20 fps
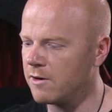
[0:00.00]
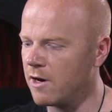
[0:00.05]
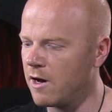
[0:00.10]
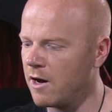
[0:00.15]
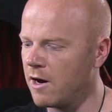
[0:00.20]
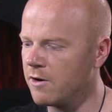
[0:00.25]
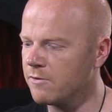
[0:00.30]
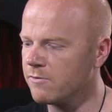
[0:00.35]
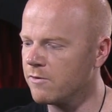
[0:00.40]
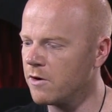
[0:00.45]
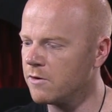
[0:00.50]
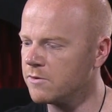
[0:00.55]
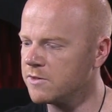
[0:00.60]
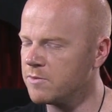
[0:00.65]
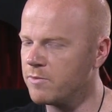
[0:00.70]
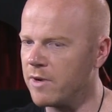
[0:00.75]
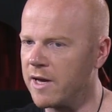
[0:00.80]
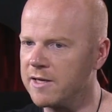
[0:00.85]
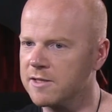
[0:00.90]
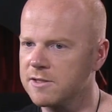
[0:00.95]
our role
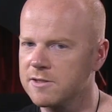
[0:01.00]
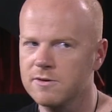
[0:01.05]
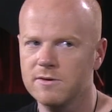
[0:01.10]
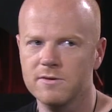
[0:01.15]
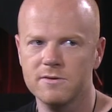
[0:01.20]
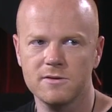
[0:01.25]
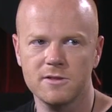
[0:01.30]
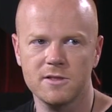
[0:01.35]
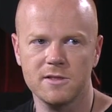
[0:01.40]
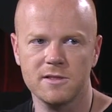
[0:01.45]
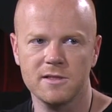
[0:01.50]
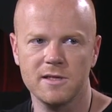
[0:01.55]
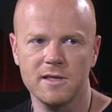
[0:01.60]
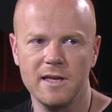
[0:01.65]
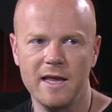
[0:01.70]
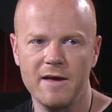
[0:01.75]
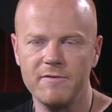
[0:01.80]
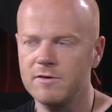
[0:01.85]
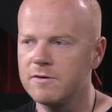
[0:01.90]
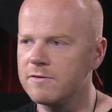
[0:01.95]
depends on just the
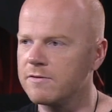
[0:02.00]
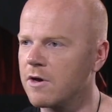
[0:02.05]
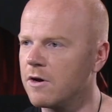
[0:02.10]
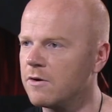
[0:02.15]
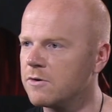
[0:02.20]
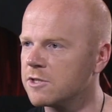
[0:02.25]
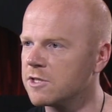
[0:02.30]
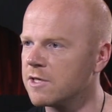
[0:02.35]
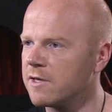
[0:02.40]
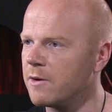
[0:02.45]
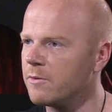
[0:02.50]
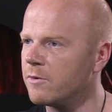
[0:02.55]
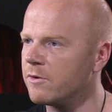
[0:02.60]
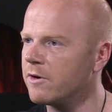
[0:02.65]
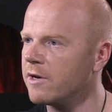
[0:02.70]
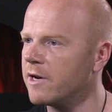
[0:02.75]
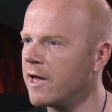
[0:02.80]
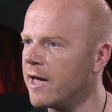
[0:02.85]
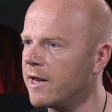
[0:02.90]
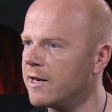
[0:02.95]
level of culture that we're
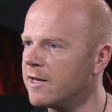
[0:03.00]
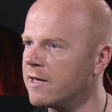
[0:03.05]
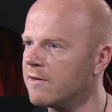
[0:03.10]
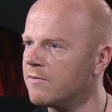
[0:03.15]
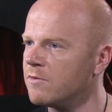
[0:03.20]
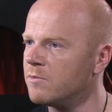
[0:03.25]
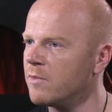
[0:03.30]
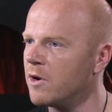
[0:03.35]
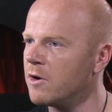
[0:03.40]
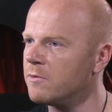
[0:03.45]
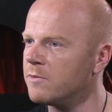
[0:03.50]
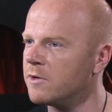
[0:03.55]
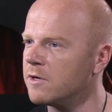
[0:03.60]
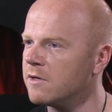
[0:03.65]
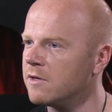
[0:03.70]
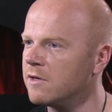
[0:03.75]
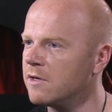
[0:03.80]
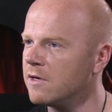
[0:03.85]
in at any given moment.